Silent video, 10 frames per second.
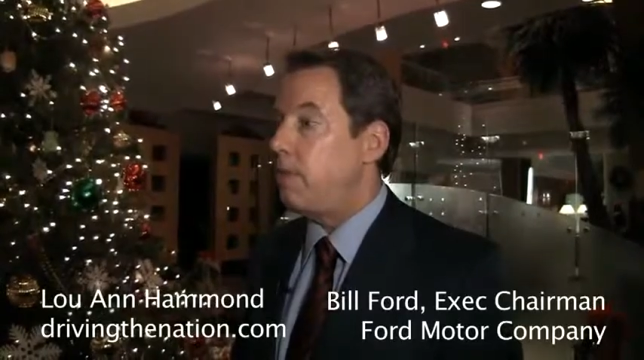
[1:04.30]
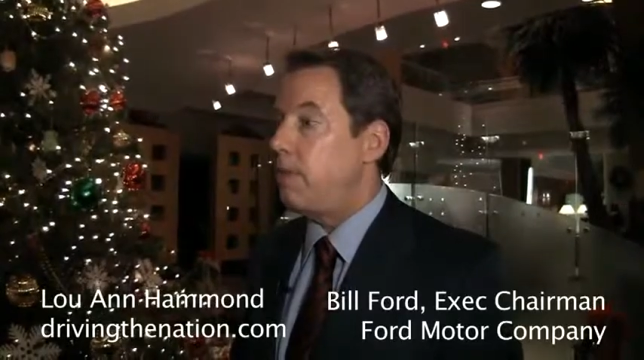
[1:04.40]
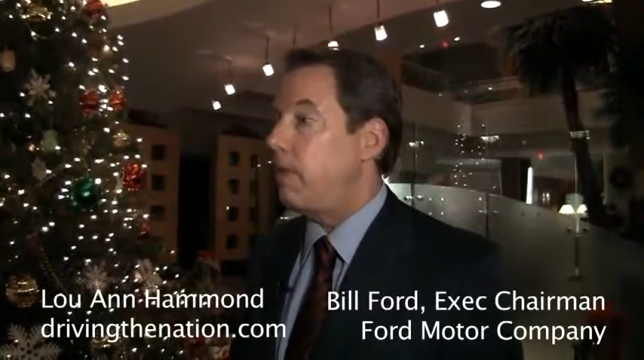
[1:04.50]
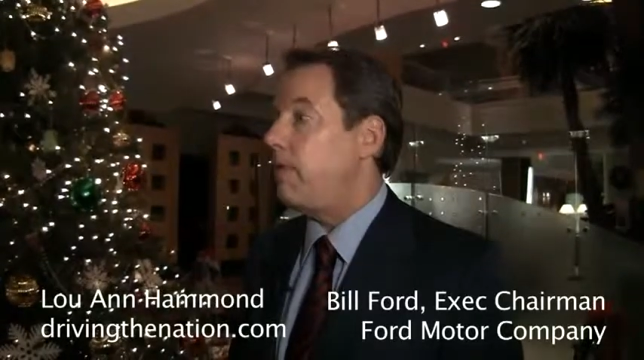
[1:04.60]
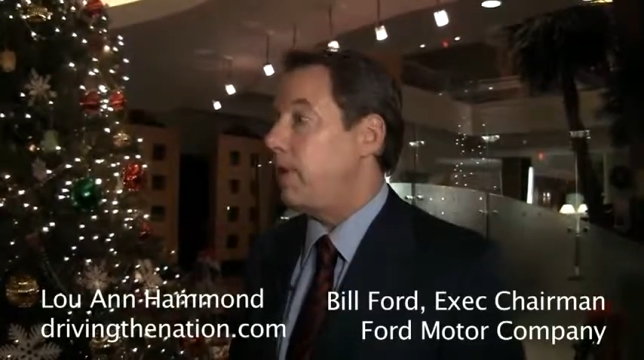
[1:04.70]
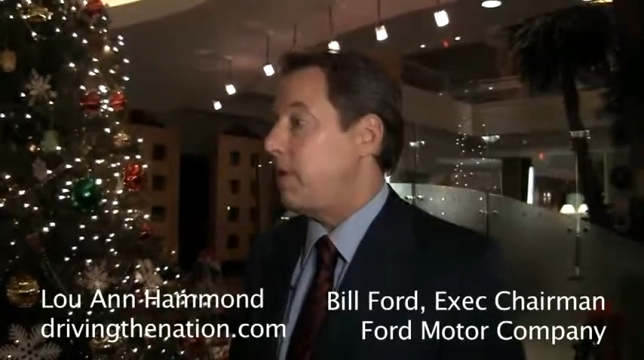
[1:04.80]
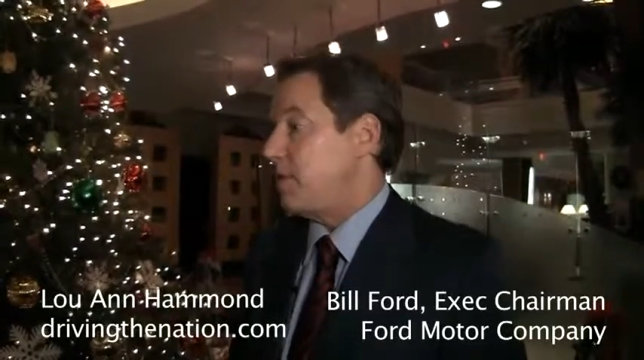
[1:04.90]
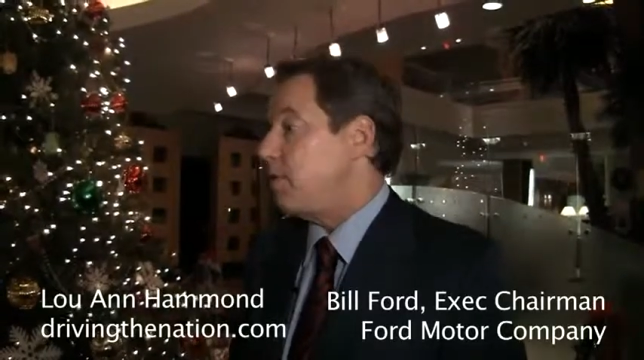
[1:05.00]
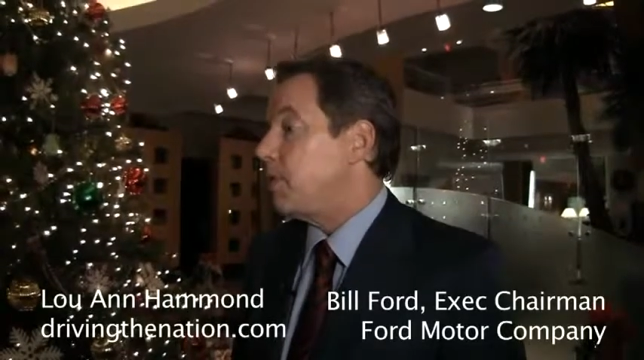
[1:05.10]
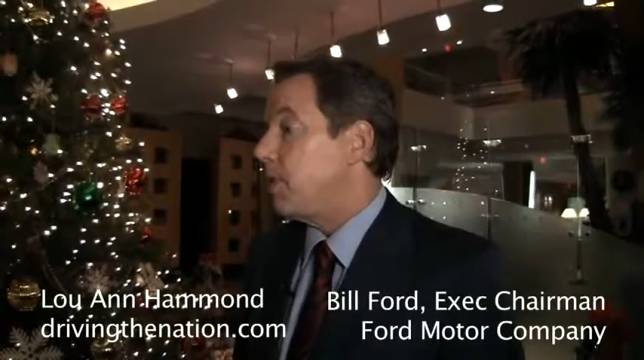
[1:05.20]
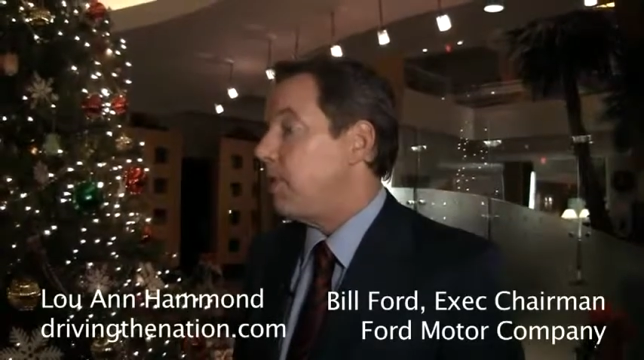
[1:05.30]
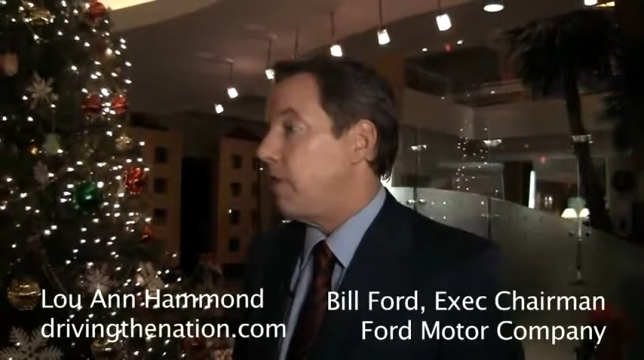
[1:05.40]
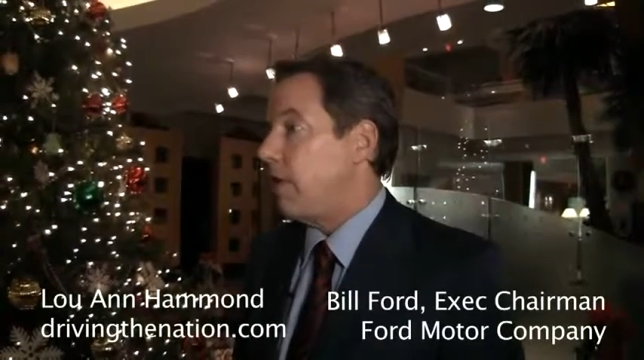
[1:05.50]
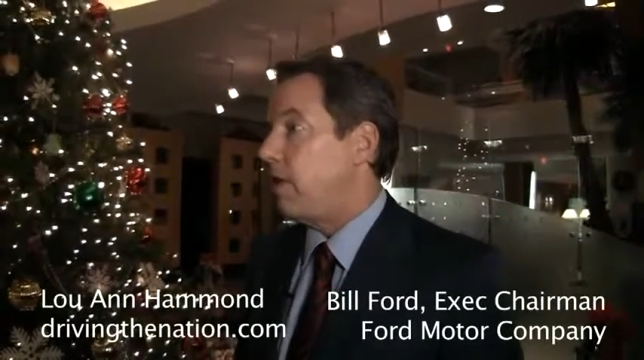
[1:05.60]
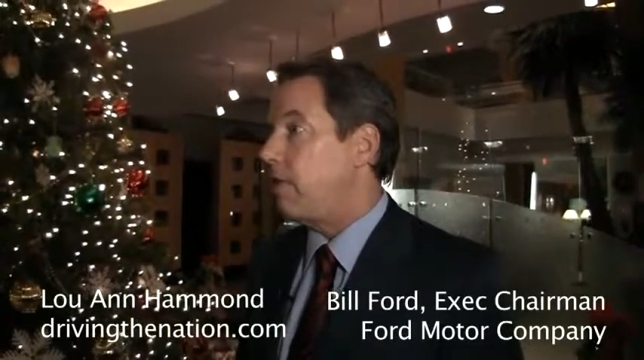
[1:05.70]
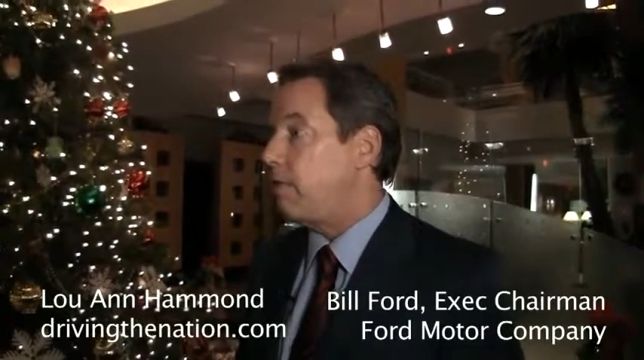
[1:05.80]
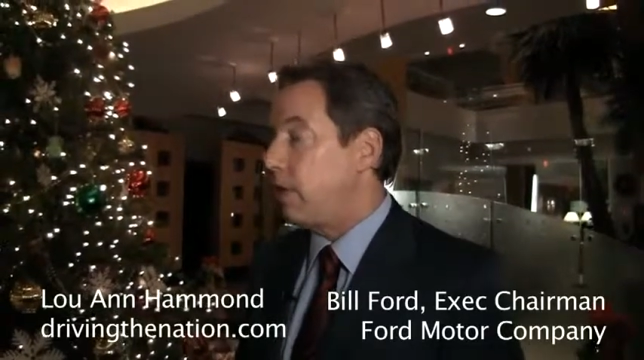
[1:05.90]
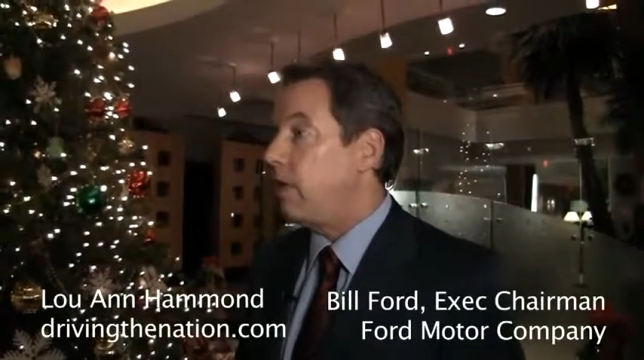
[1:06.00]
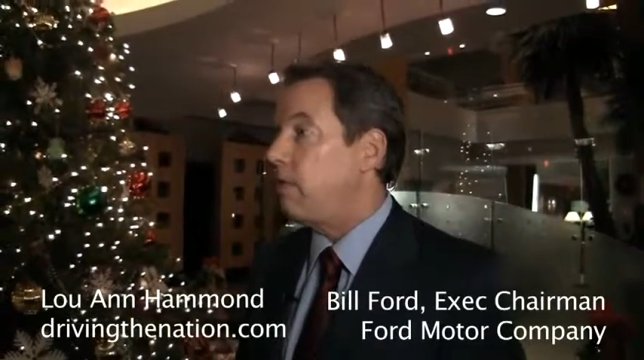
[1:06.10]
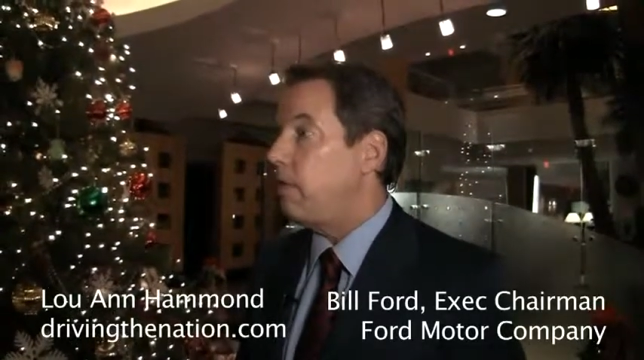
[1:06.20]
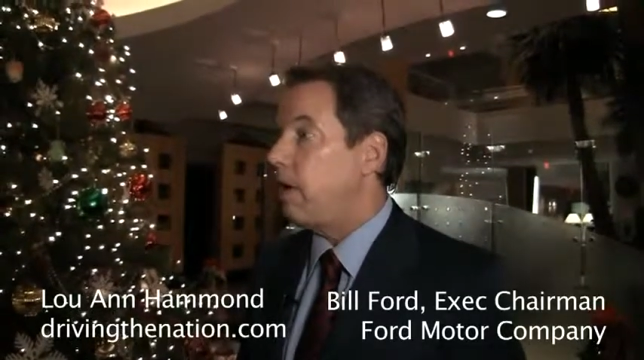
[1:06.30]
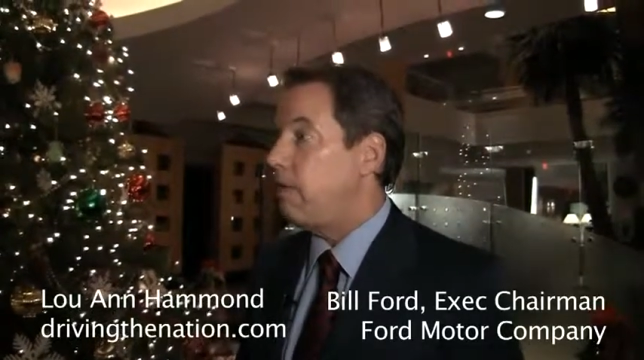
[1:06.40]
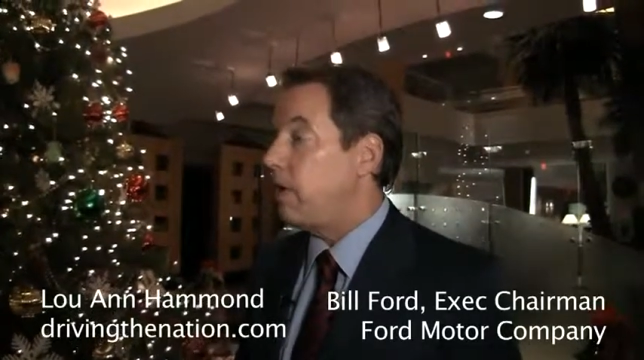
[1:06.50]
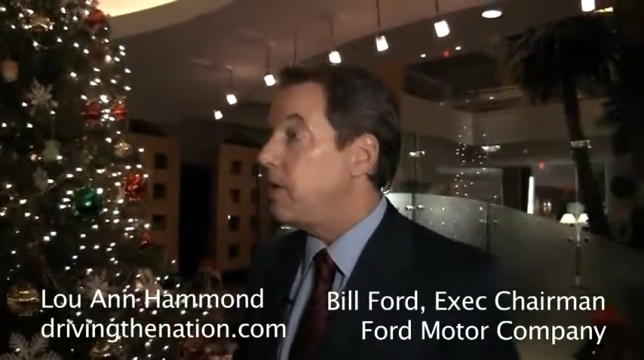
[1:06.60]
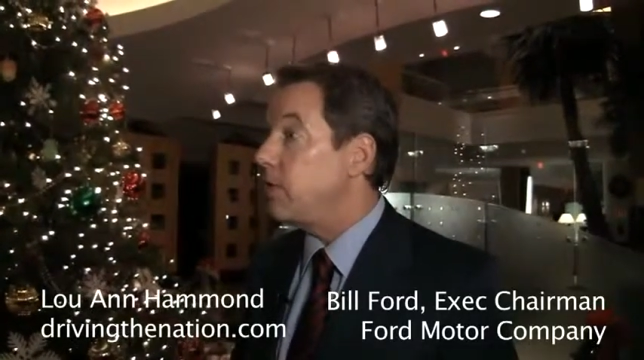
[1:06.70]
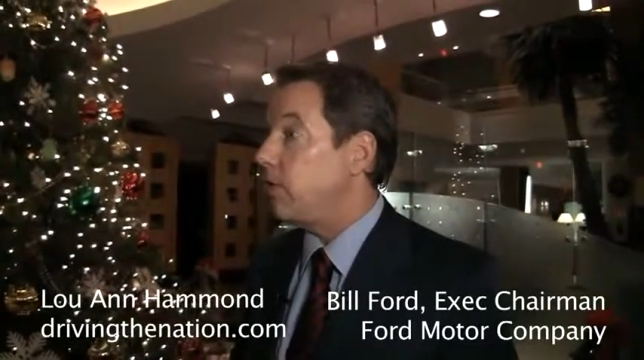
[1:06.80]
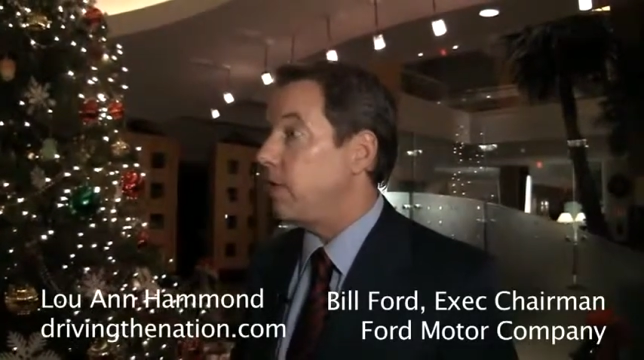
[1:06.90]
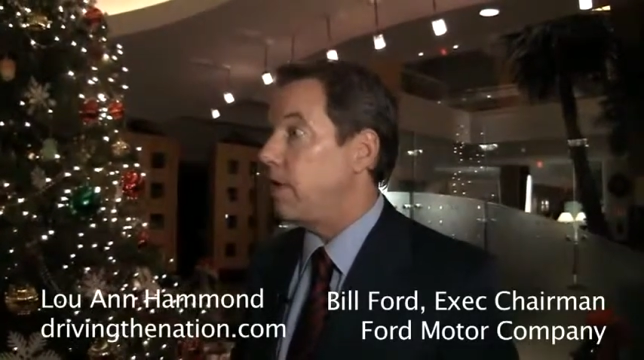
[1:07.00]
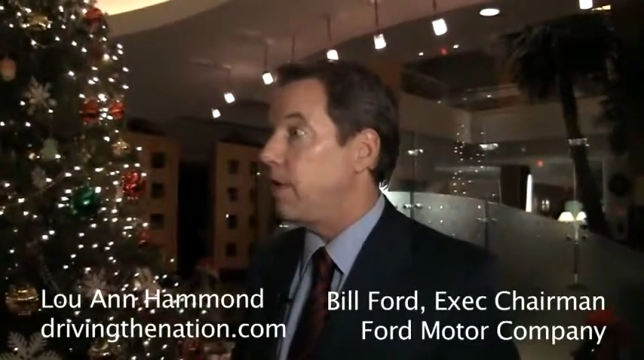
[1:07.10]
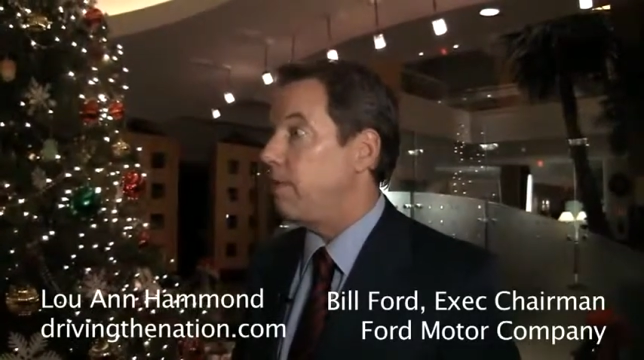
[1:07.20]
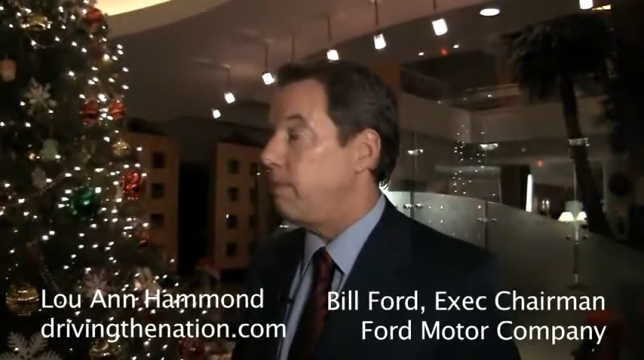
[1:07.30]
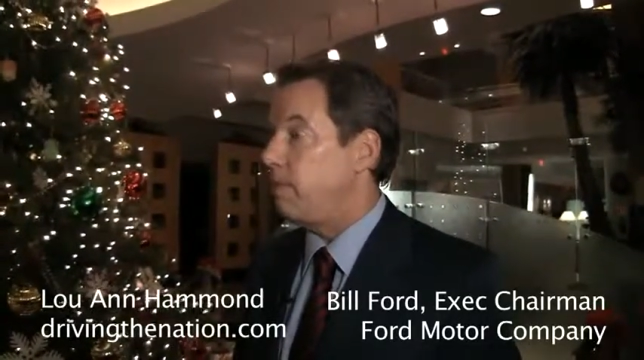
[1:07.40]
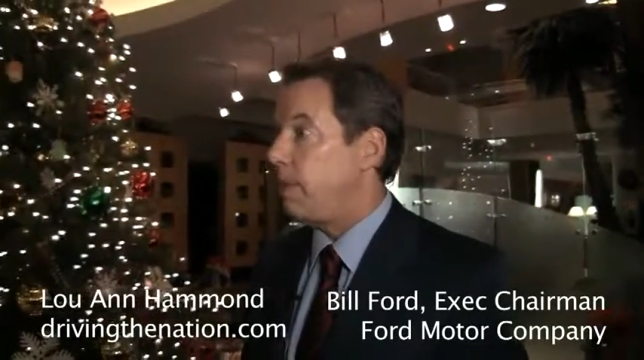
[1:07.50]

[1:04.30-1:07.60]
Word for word: and we believe the customer is going to find them really uh, very useful to them.